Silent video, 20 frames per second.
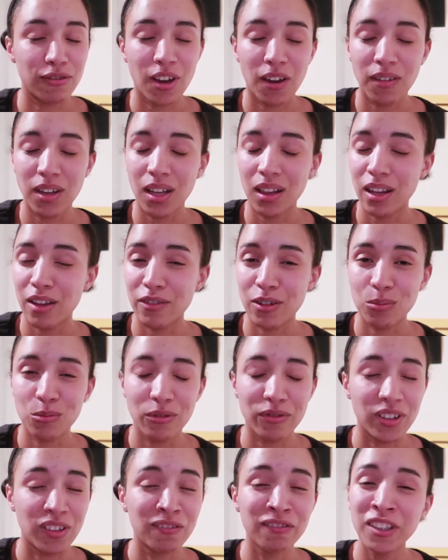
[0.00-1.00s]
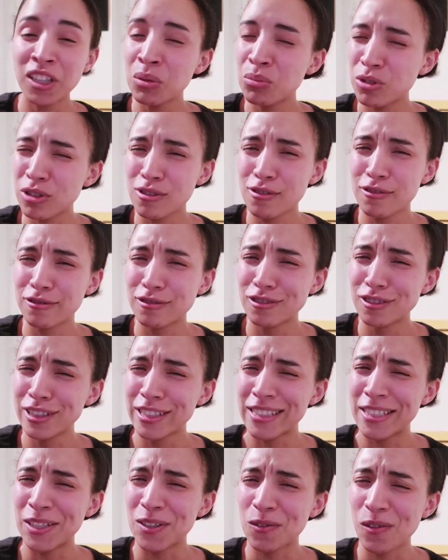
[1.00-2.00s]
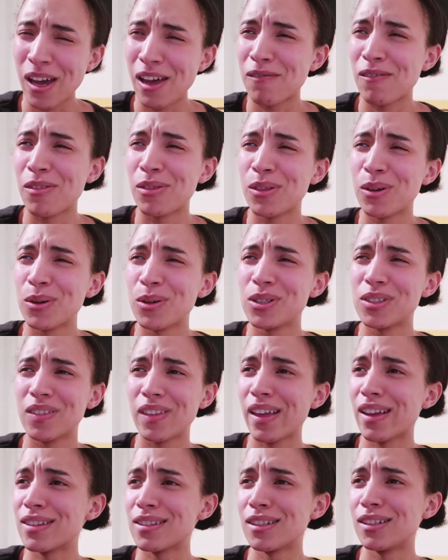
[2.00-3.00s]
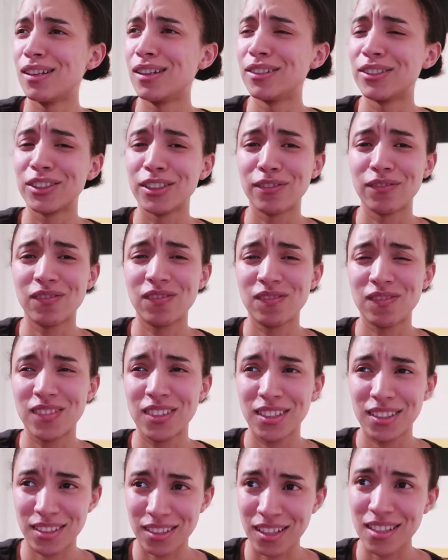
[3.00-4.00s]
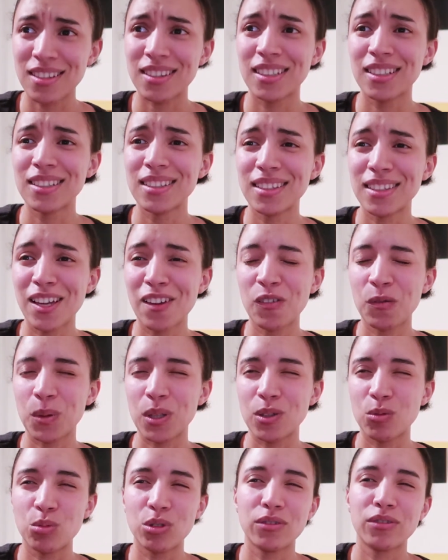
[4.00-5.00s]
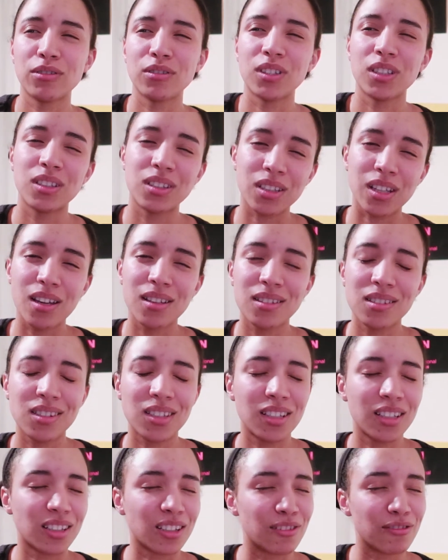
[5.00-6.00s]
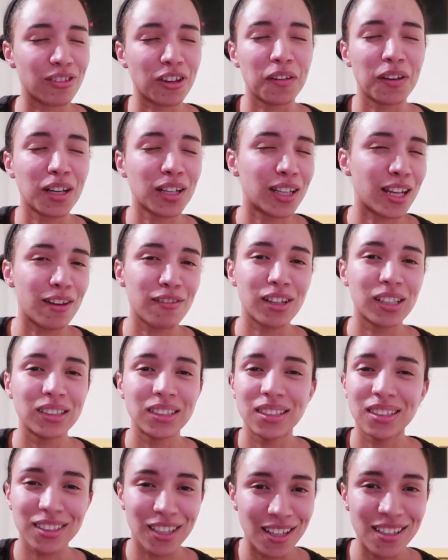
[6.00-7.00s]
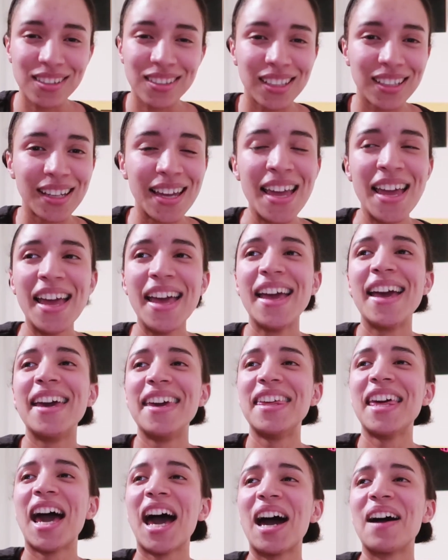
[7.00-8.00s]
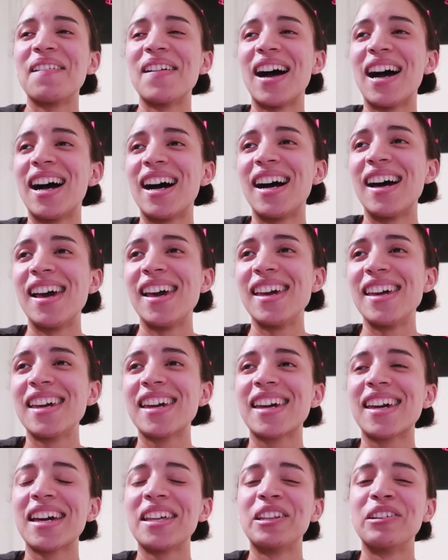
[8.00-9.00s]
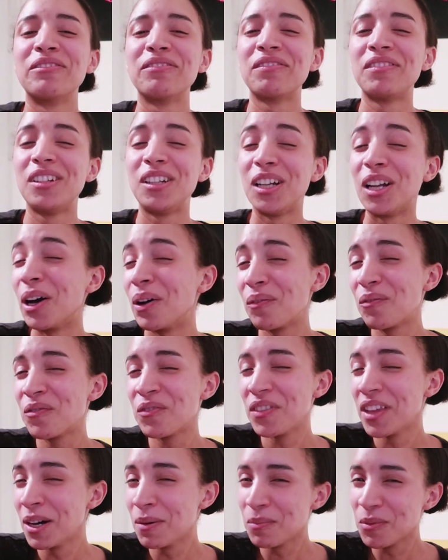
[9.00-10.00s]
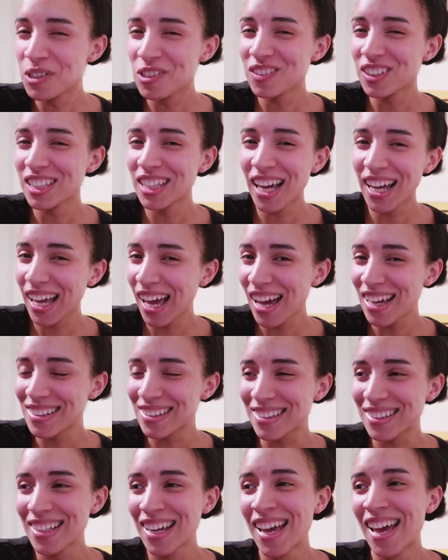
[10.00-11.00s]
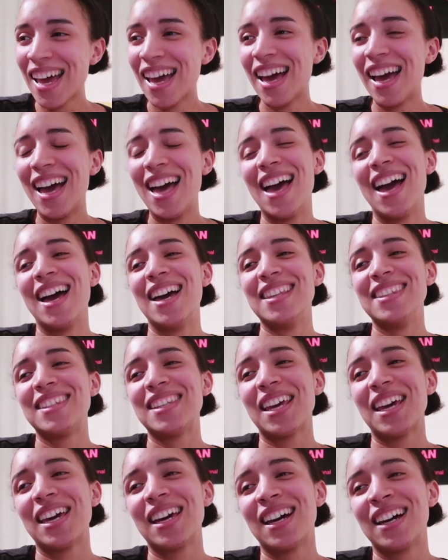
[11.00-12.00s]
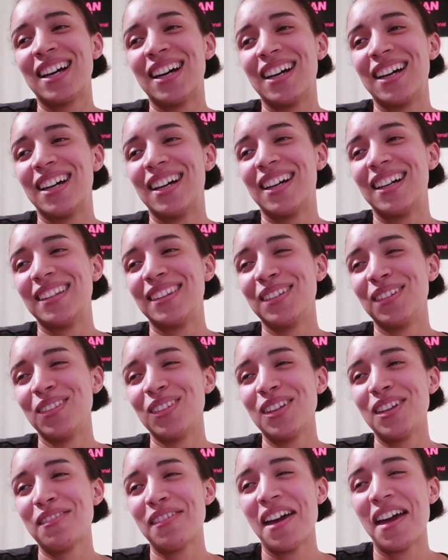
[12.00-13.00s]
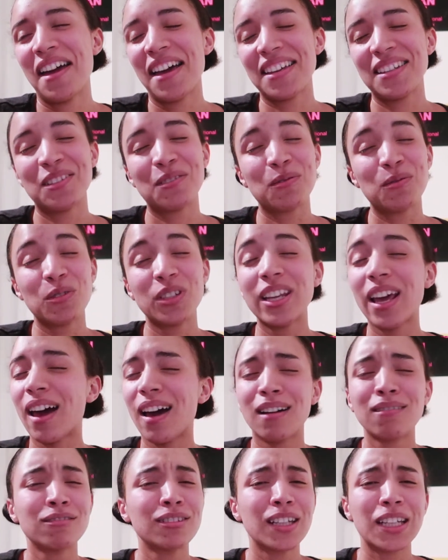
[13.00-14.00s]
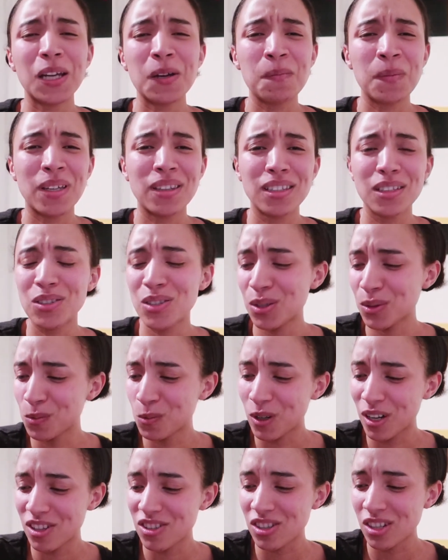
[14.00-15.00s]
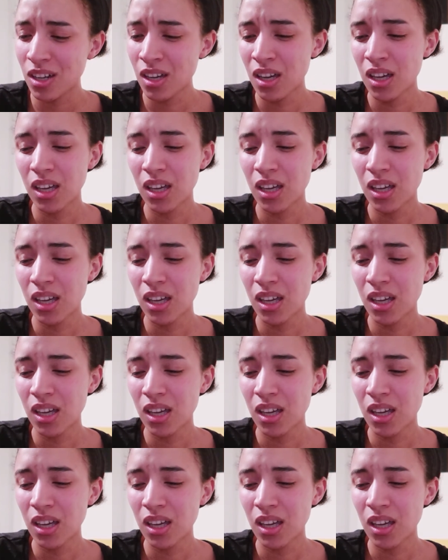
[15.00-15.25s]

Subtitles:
very clever movie, very beautiful in a way, even though there's a lot of disgusting stuff, but it's beautiful, disgusting, and very clever, disgusting. Anyhow, I kind of love that movie, I guess. And don't know if I recommend it to watch